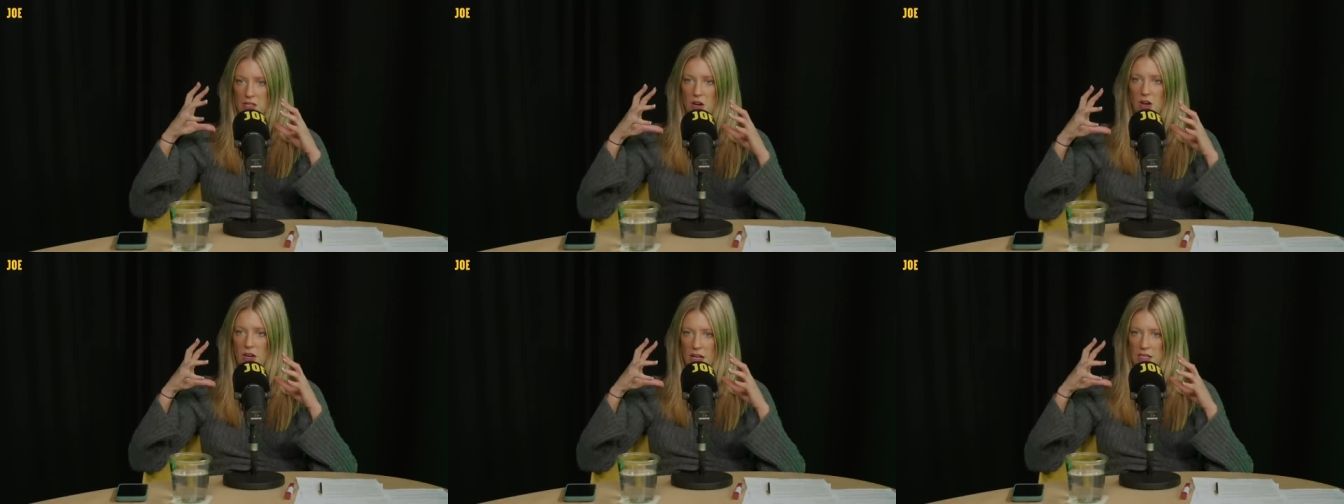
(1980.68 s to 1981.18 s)

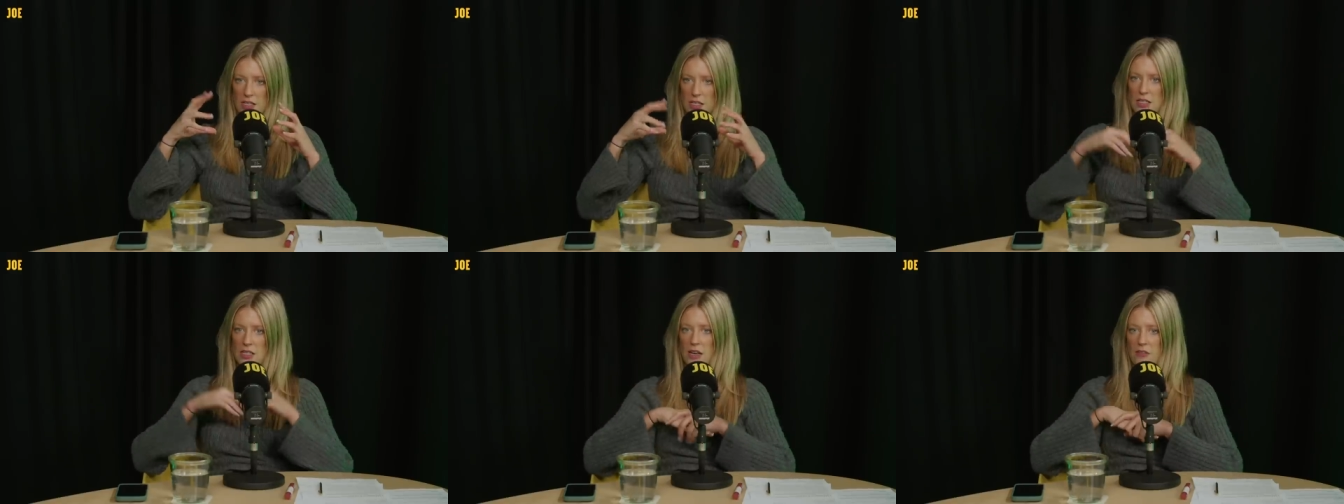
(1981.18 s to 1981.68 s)
targets.
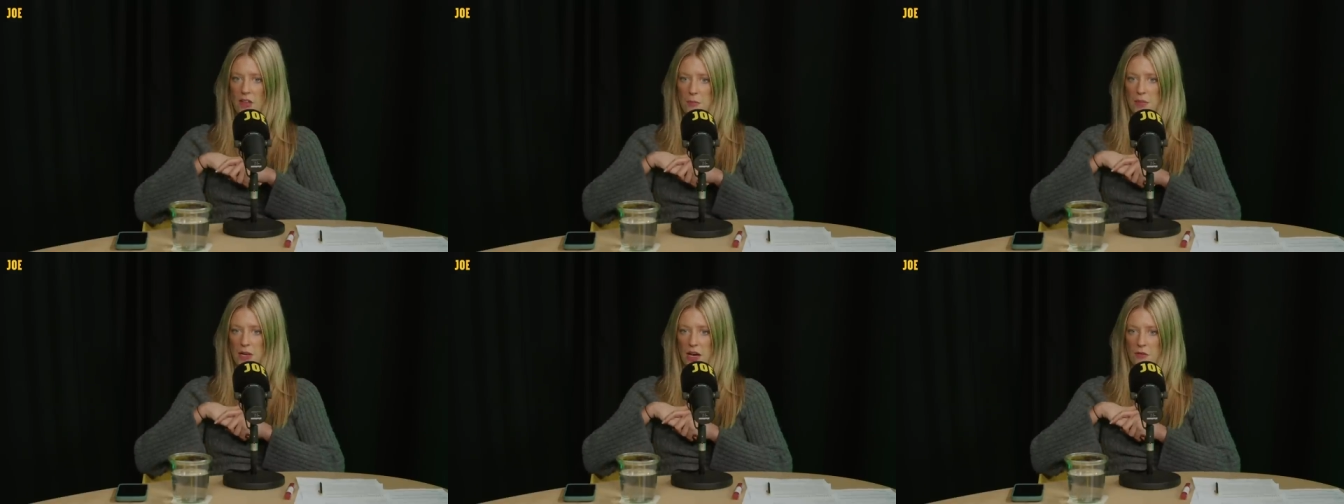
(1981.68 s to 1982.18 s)
And instead of
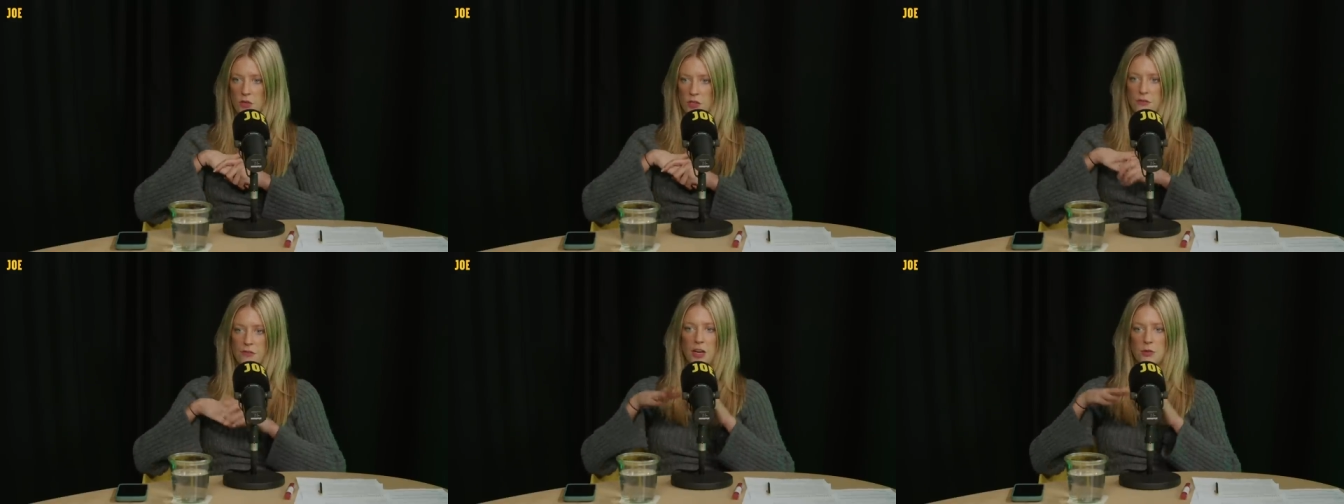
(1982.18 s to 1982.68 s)
that being, I've got
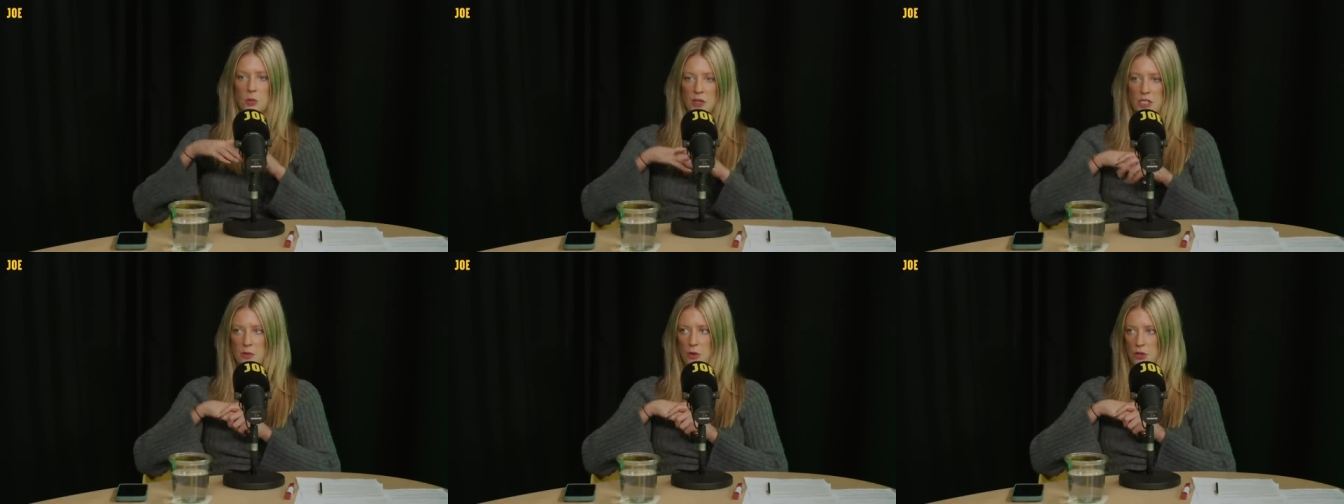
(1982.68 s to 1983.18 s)
to fill up
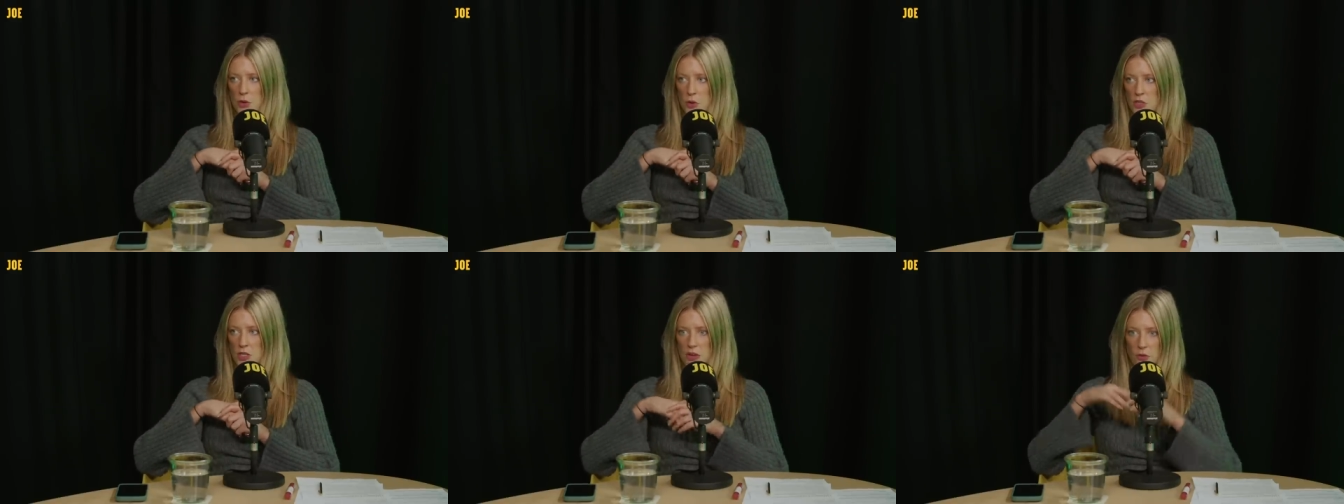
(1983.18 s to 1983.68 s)
20
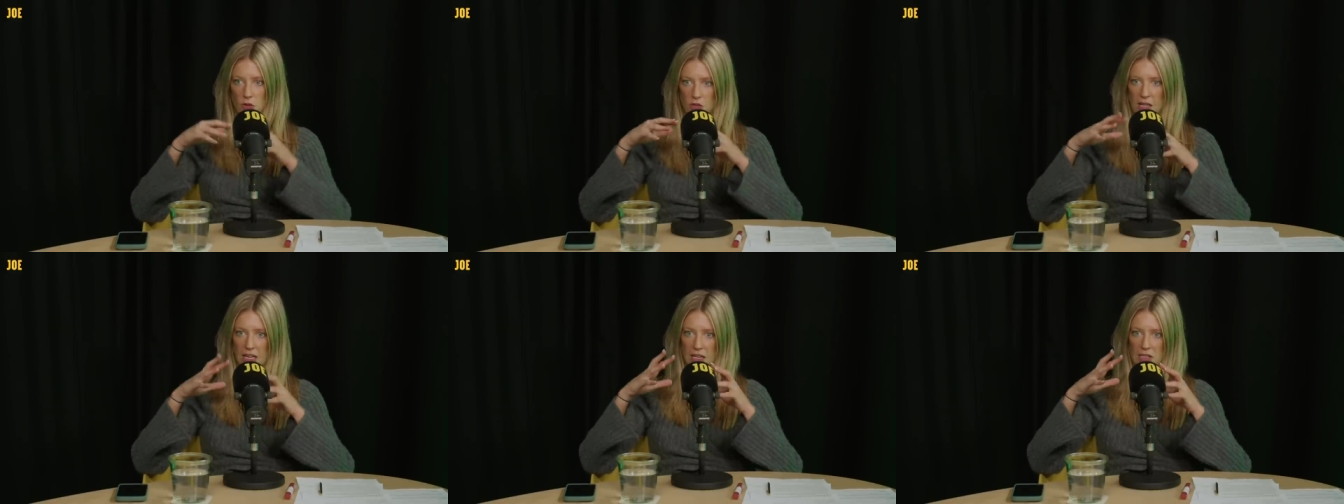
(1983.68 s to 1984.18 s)
bottles, it's I've got
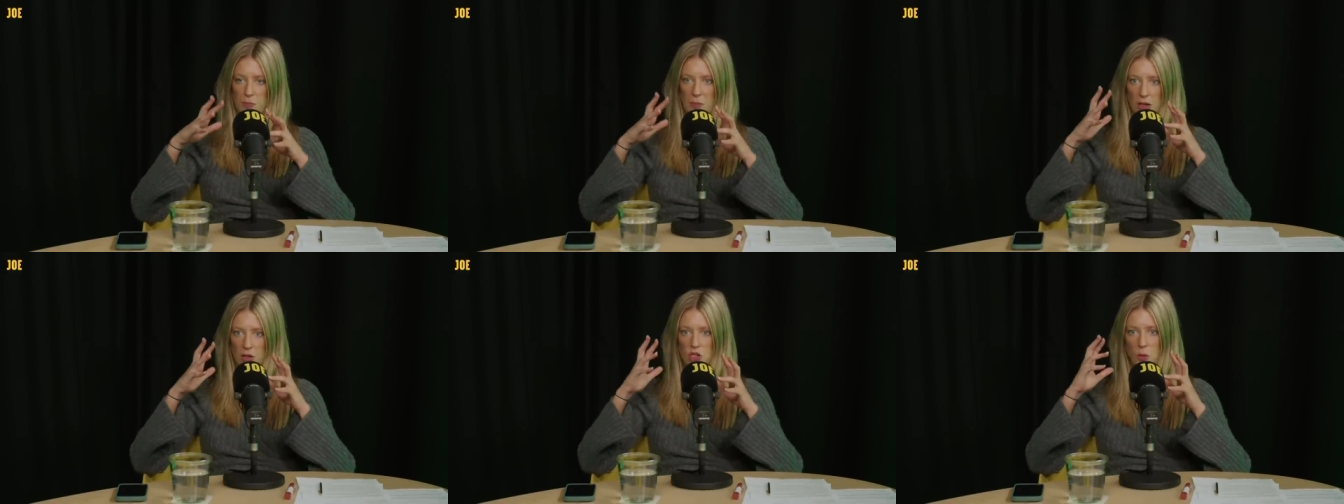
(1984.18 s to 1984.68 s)
to
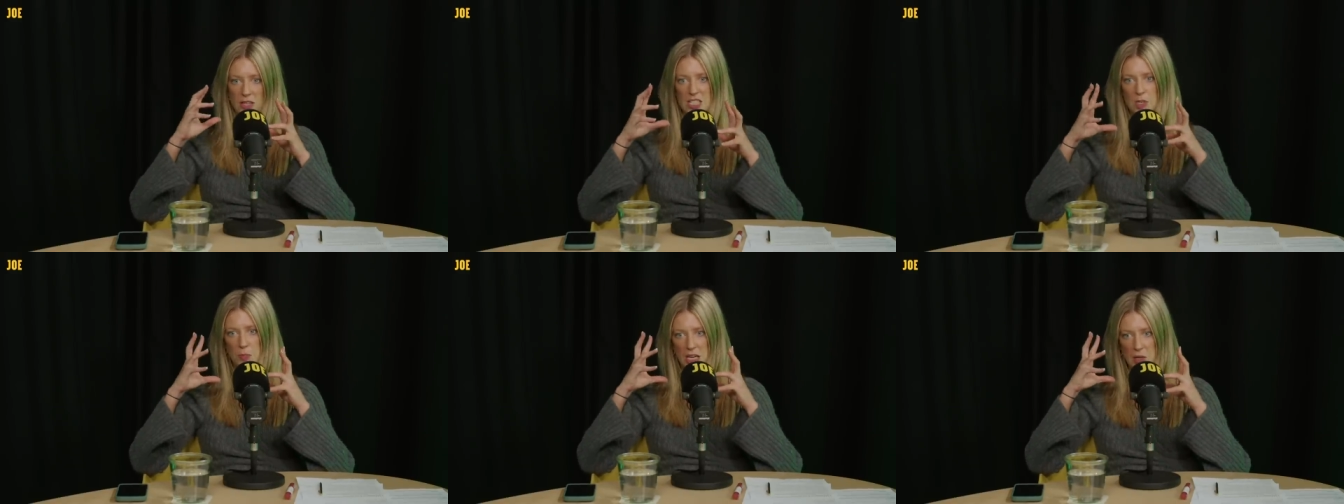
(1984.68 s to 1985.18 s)
expel
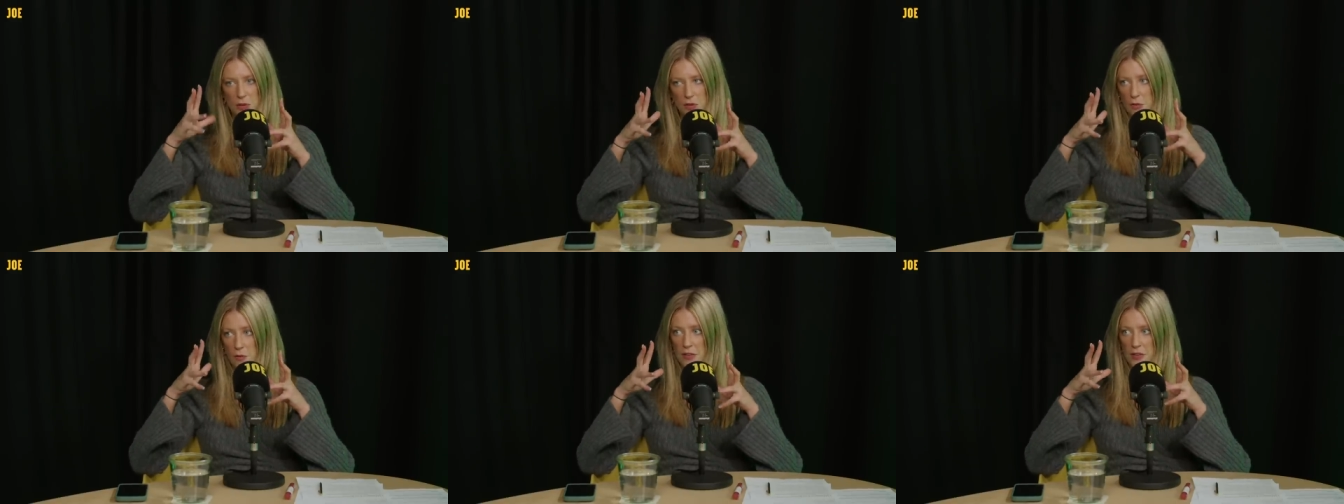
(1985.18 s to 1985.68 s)
20 people
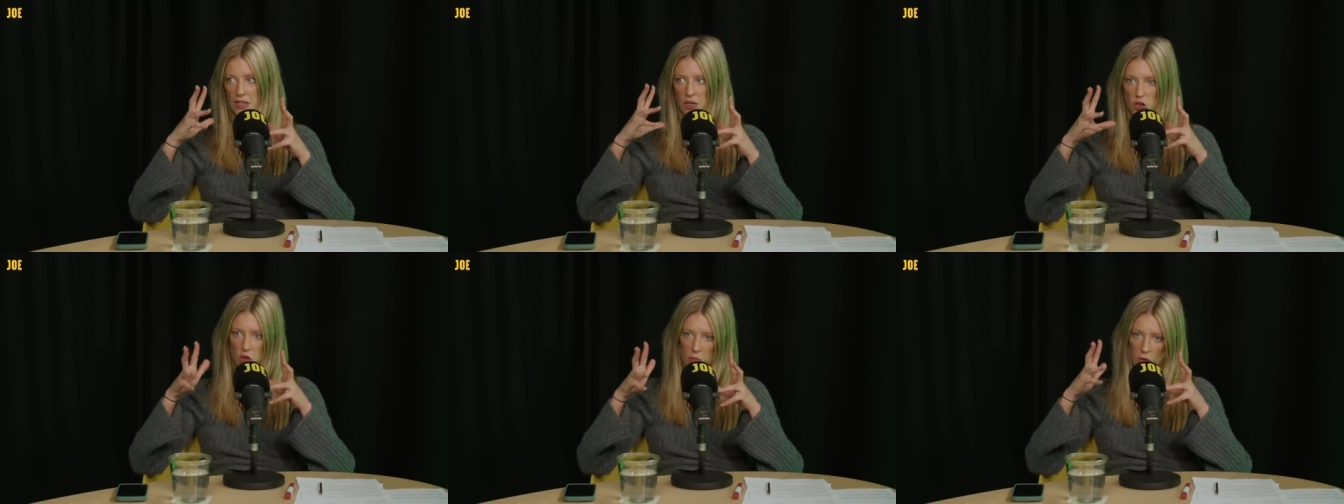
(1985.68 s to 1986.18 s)
from living
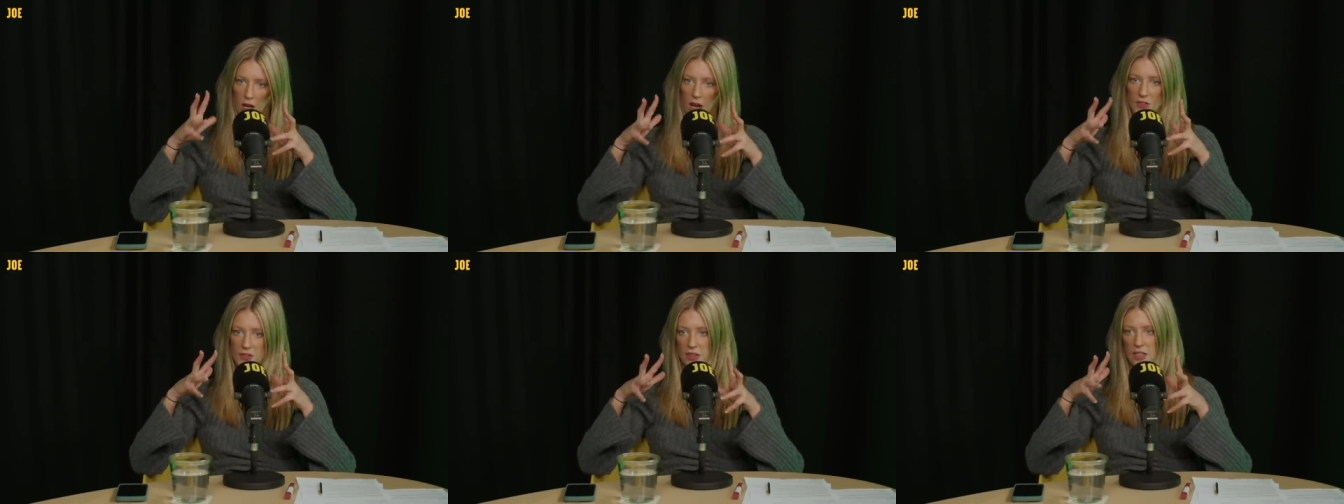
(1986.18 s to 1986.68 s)
their normal
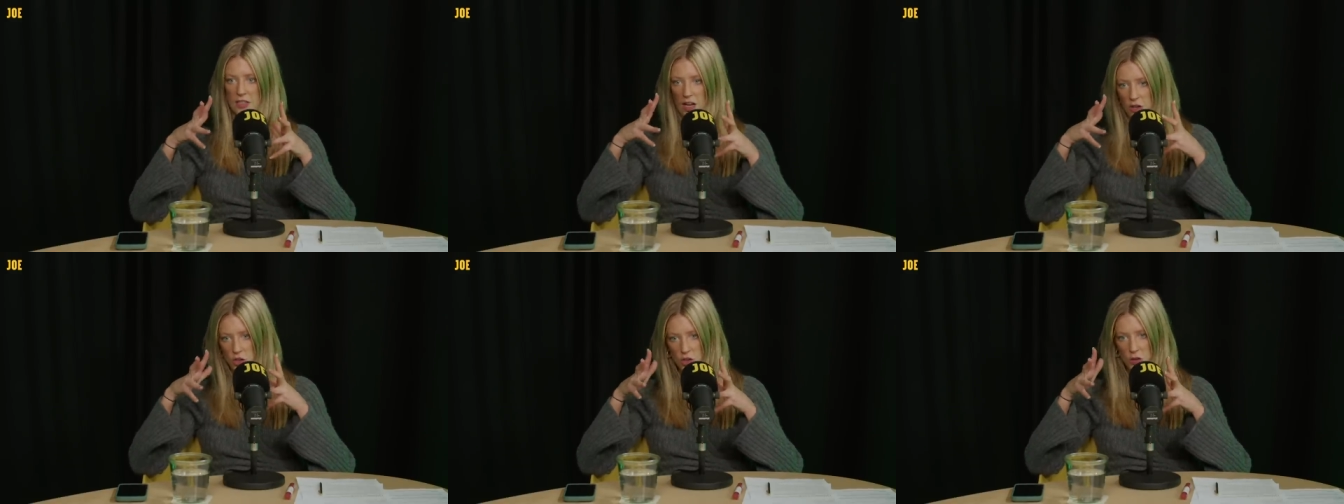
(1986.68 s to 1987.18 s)
lives in this
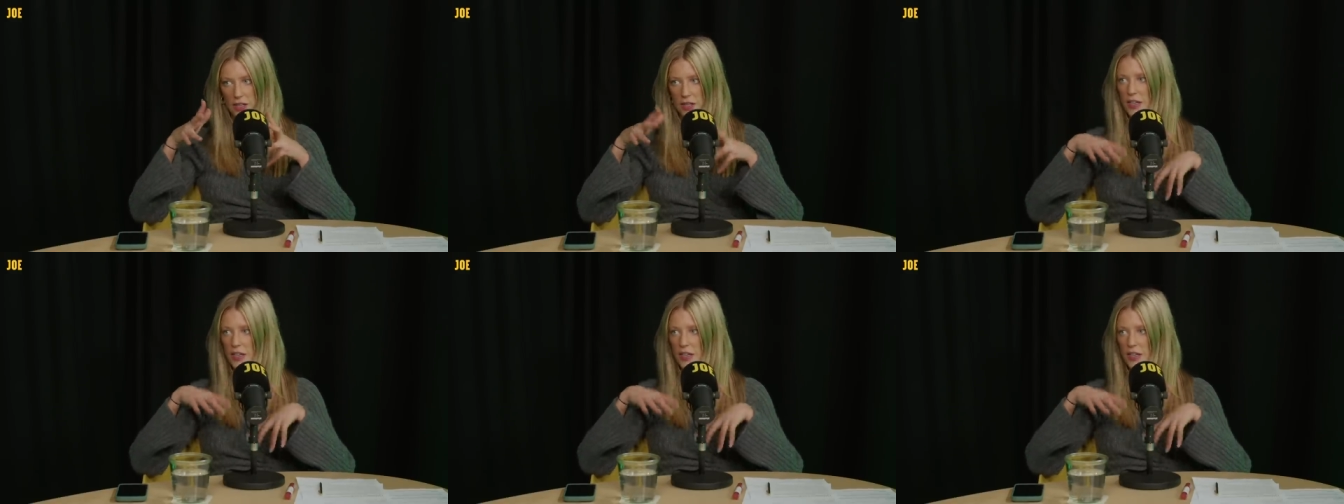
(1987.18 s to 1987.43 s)
country.